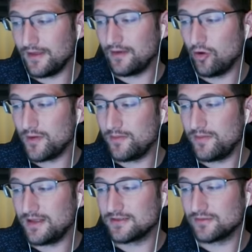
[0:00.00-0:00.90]
Colby
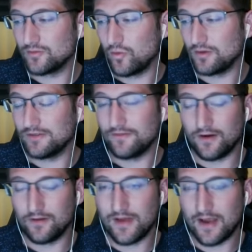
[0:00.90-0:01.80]
beats Woodley
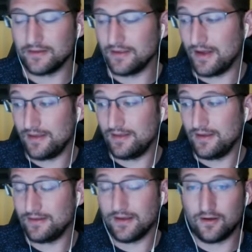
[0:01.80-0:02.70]
very badly. I
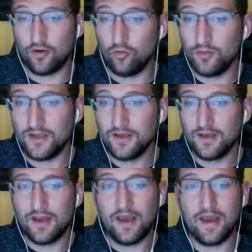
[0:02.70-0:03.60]
think that Colby
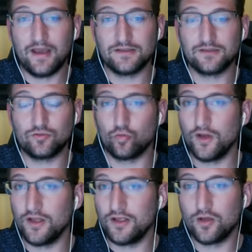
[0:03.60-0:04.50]
has
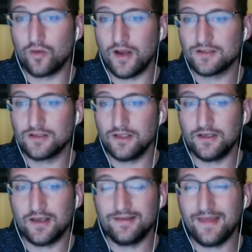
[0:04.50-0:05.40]
really good wrestling,
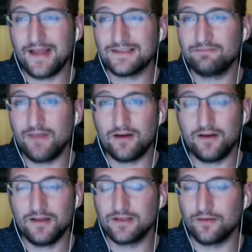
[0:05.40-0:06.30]
and that's about
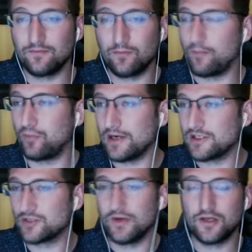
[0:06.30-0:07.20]
it. Some
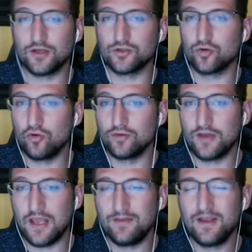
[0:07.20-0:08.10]
pressuring control
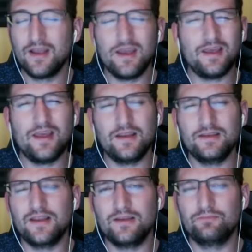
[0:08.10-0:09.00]
game. He
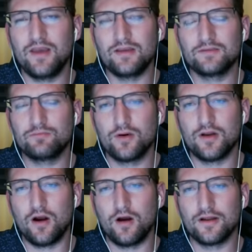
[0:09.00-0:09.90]
did hit pretty
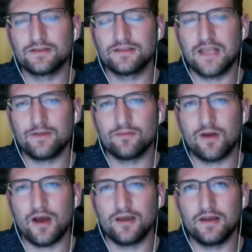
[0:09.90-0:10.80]
hard against Demian
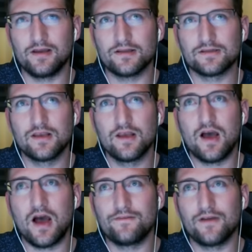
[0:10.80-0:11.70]
Maia and against
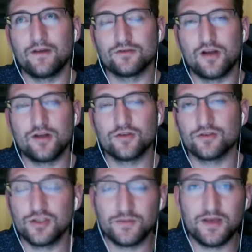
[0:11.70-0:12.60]
Rafael Dos Anjos
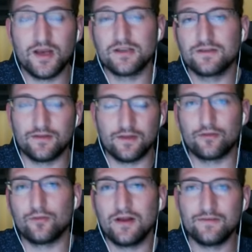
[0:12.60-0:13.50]
just because of the
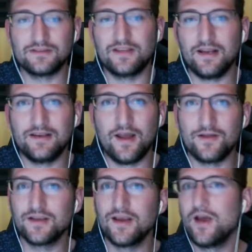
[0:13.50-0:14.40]
threat of his
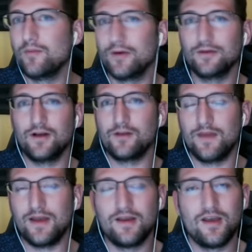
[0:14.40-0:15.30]
takedowns. But look, man,